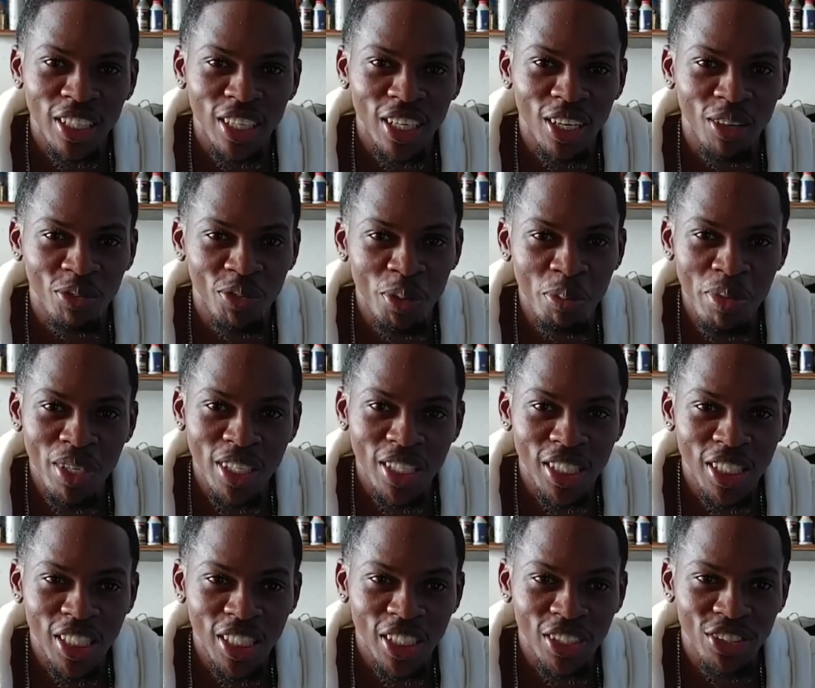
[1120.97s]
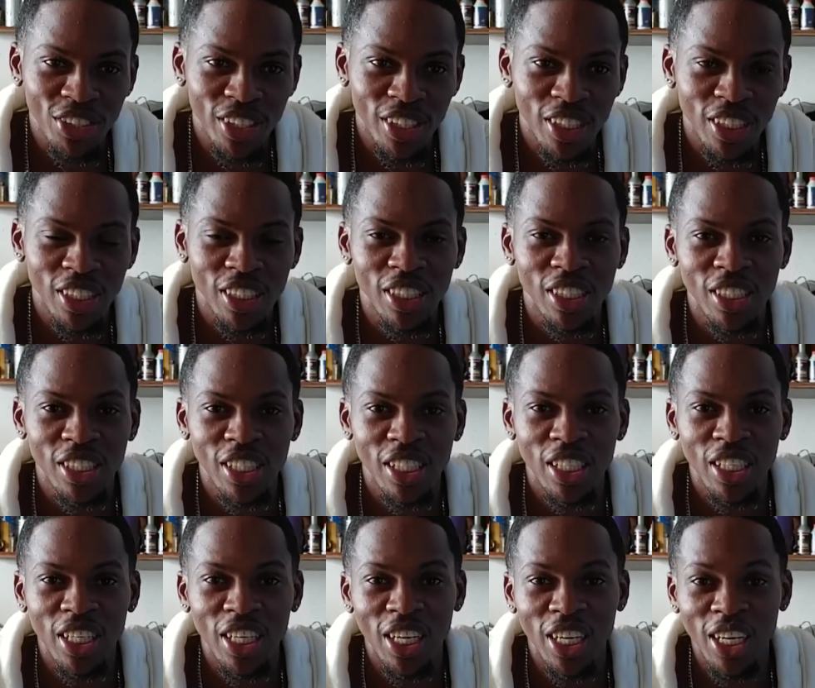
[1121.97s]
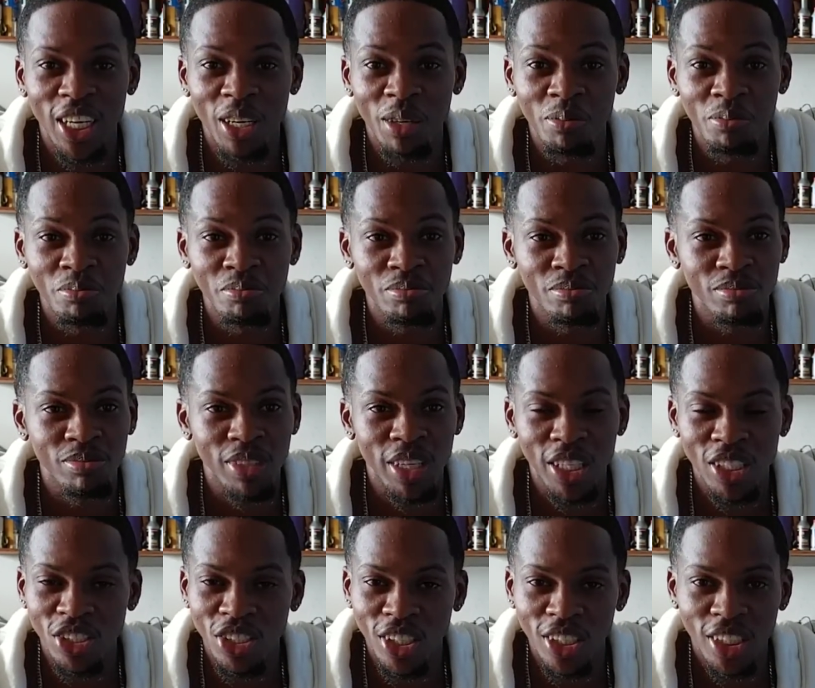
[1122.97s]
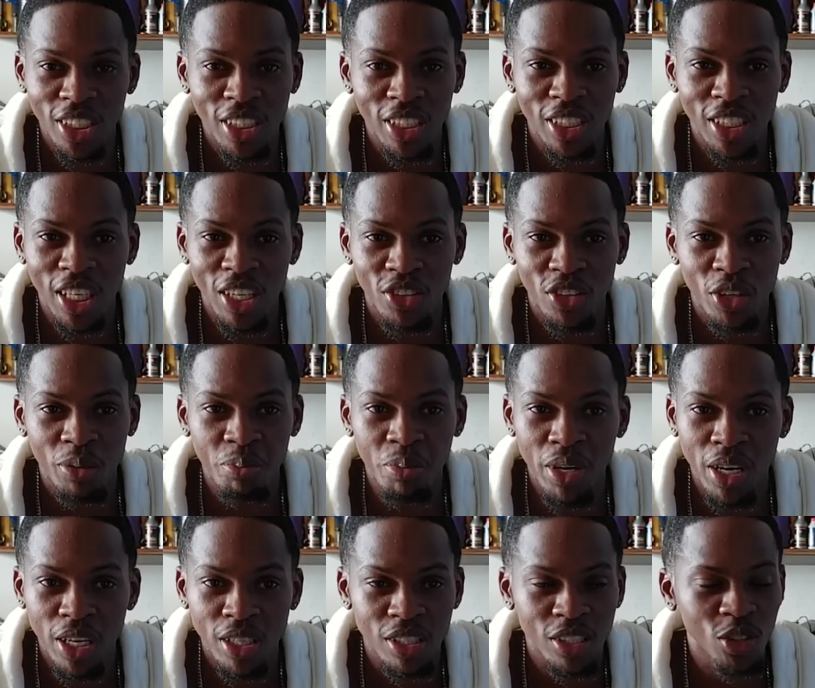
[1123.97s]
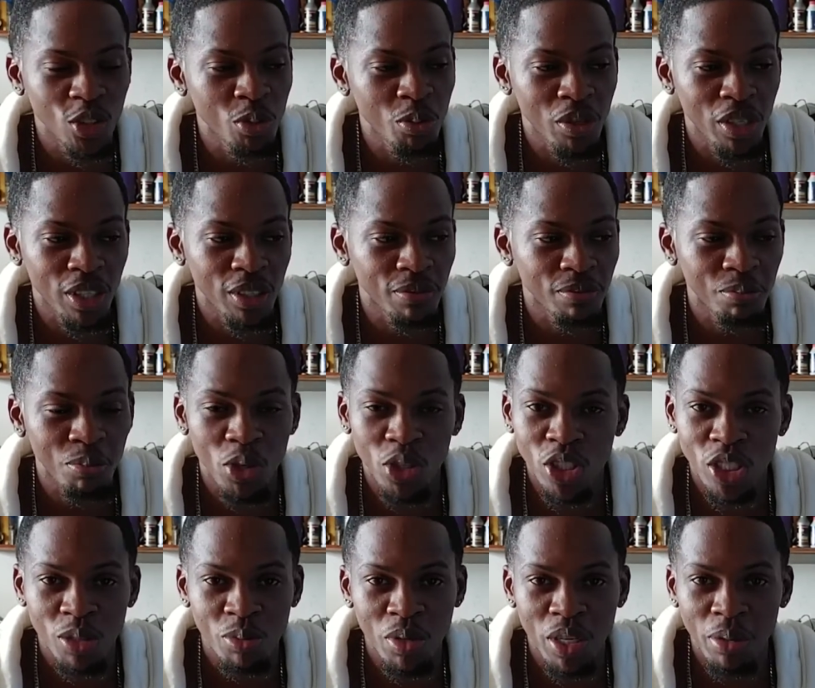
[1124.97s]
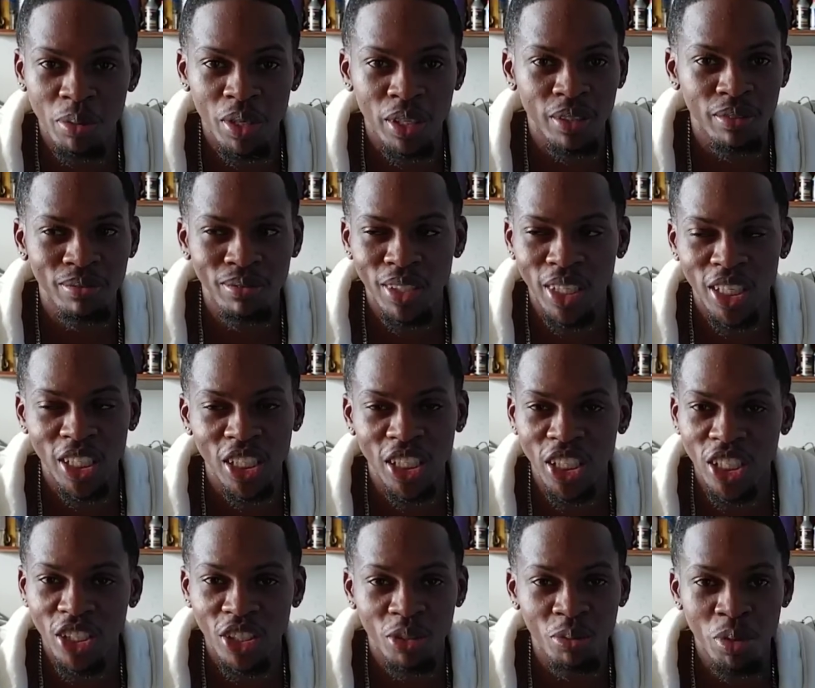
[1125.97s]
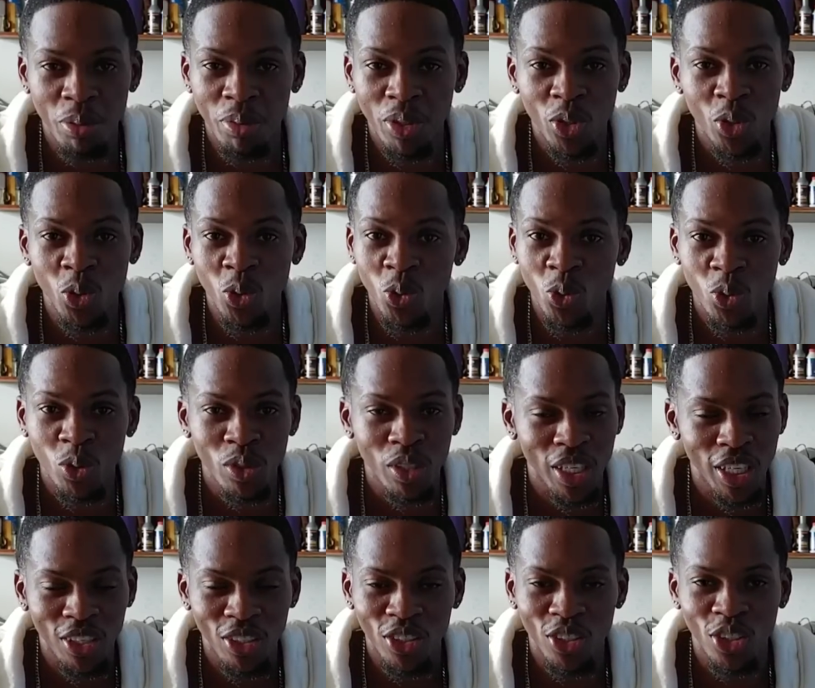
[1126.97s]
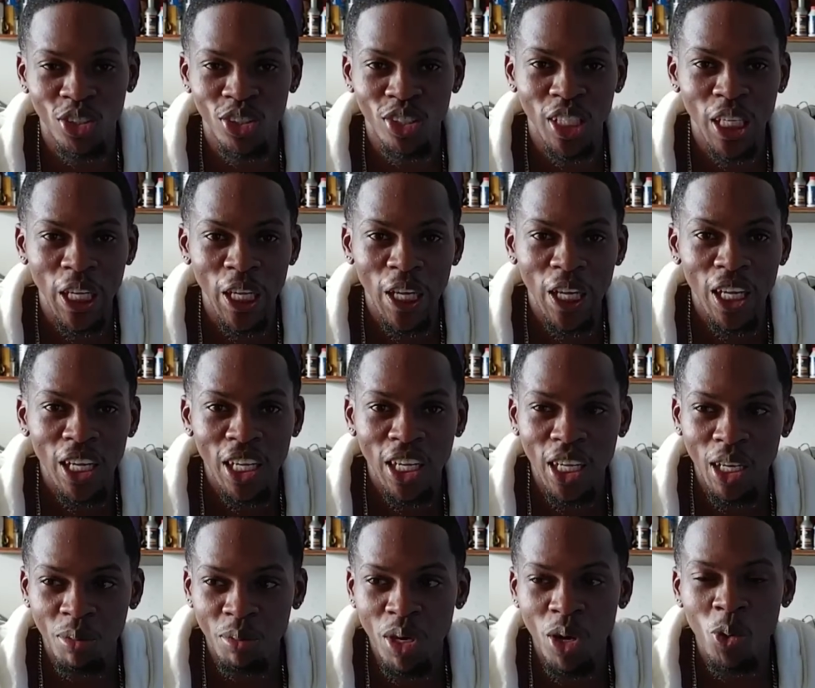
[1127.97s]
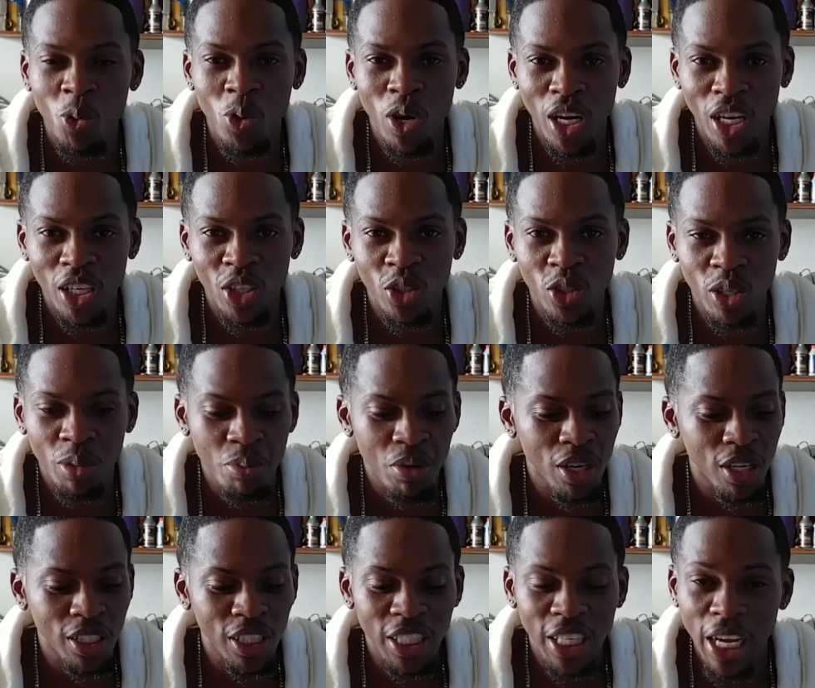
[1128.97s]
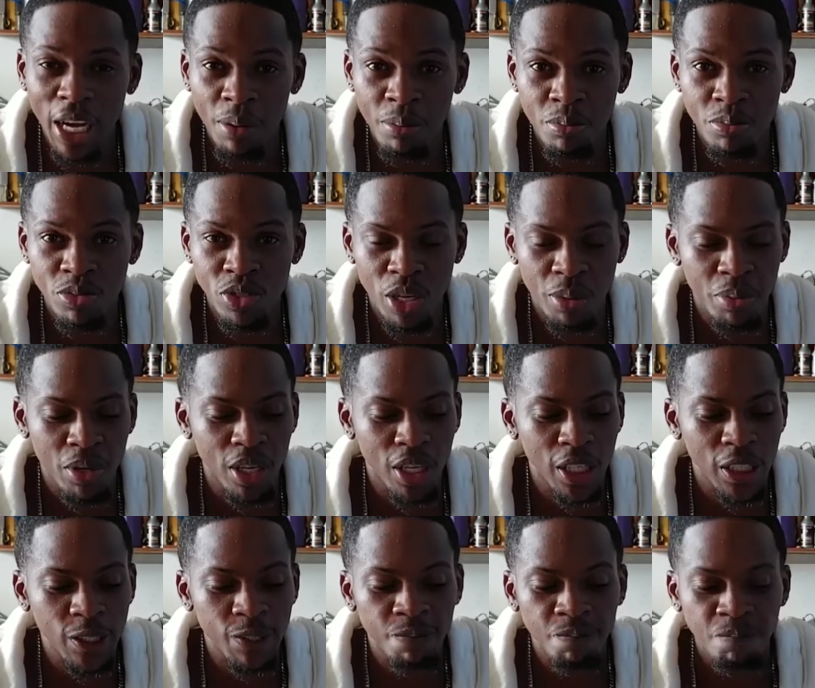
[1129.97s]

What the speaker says: of the B series. I started gathering parts. It took me months, maybe a year, maybe two, I don't know. A while though, I bought cams, I bought